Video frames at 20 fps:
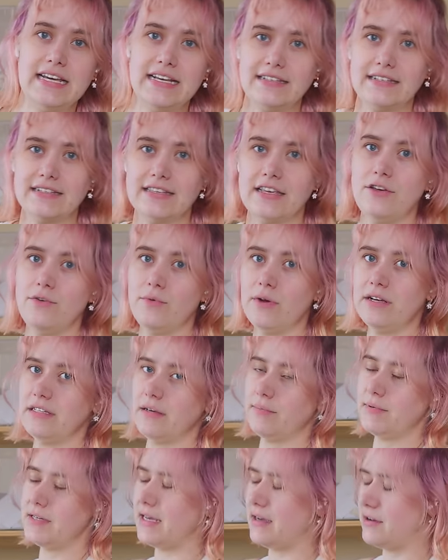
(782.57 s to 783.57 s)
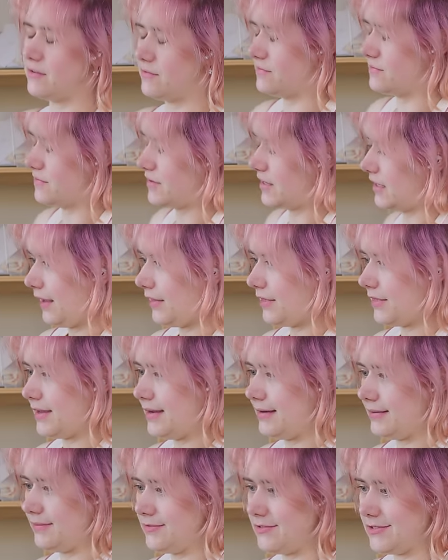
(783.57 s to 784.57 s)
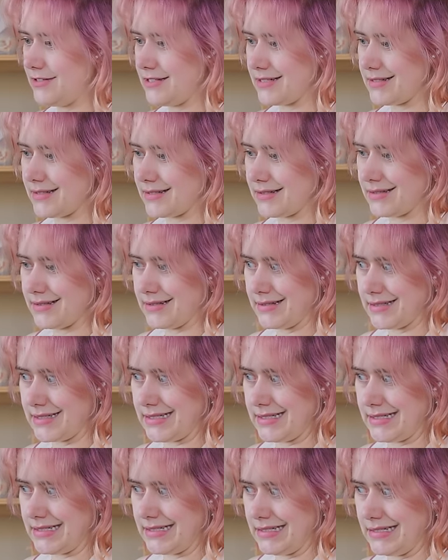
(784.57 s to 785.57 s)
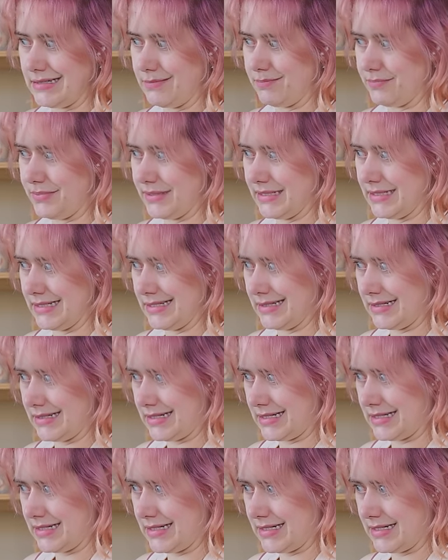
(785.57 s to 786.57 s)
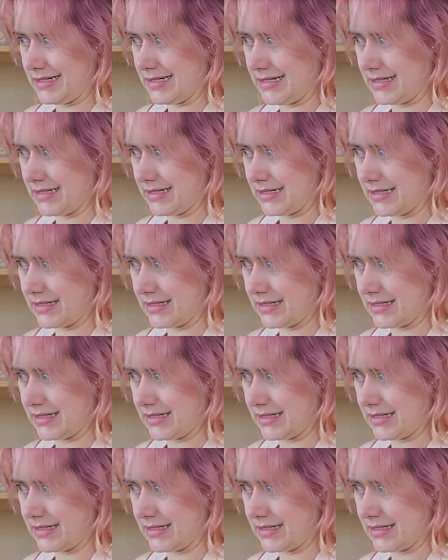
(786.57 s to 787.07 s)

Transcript: desks that you raise up and down. I think I'm just gonna keep it. Cause